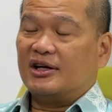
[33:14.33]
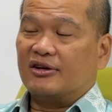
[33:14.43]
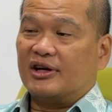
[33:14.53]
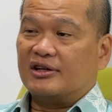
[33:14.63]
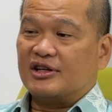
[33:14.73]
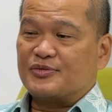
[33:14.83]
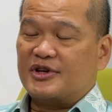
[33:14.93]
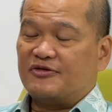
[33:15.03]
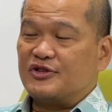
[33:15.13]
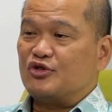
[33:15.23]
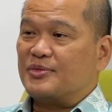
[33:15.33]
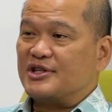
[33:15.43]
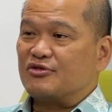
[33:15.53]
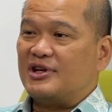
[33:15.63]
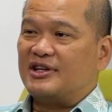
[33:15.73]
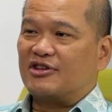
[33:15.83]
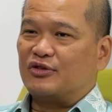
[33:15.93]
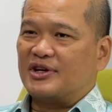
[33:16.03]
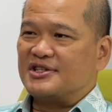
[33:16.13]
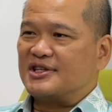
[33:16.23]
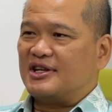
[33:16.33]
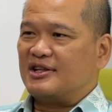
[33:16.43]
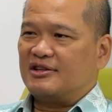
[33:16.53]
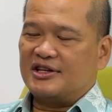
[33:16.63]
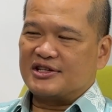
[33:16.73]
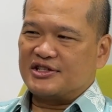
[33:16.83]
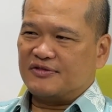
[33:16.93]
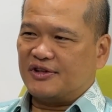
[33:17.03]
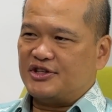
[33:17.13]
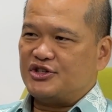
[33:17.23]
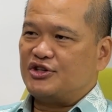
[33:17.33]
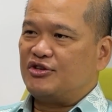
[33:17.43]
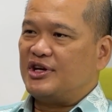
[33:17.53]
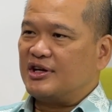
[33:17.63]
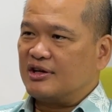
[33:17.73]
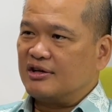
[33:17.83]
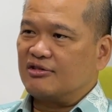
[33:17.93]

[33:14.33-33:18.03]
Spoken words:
right, I spent the first few months really trying to understand things like civil engineering,